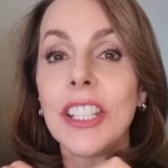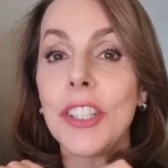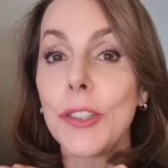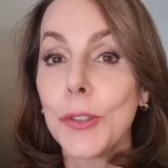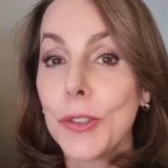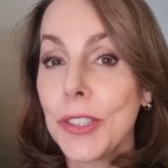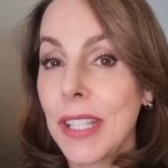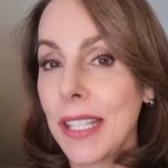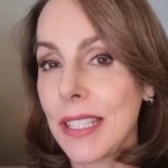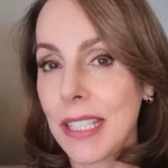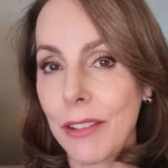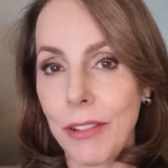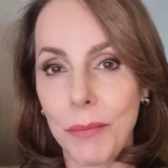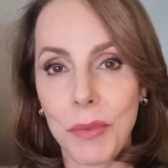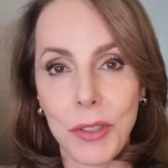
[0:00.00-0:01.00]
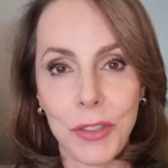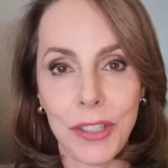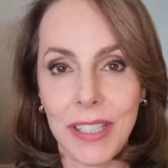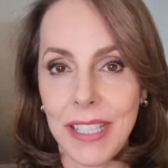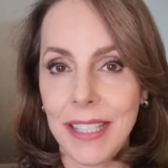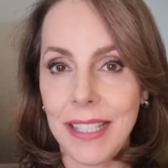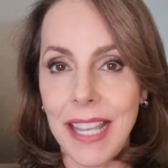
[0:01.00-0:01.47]
you sense the
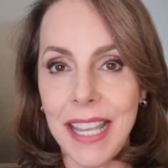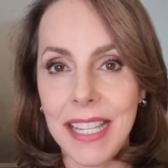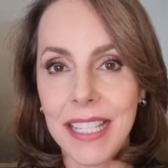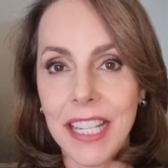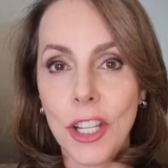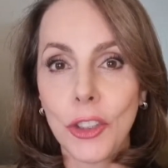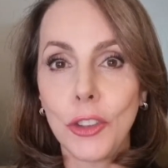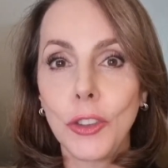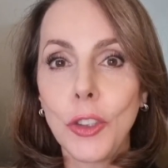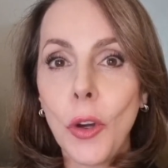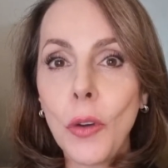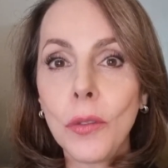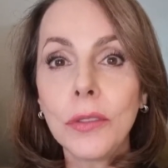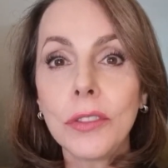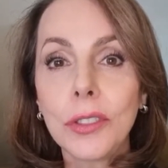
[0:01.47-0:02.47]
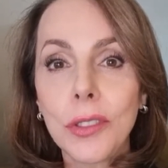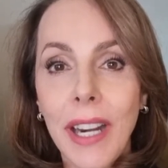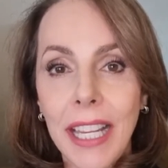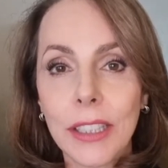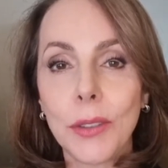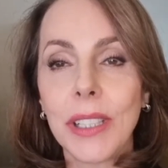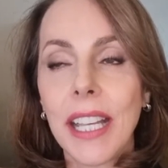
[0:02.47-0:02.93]
vibrational state, don't
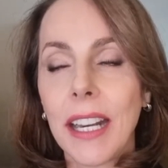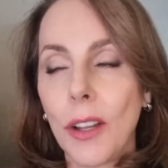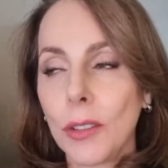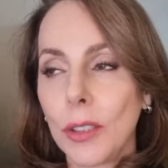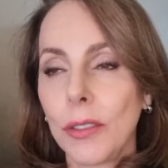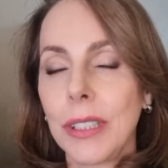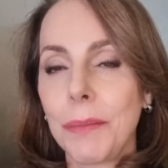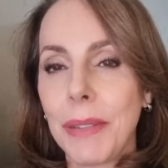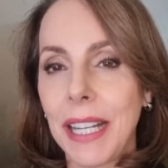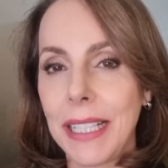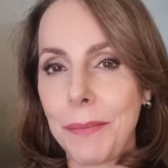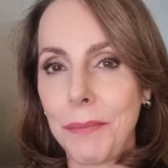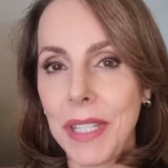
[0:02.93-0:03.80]
try to get out of the body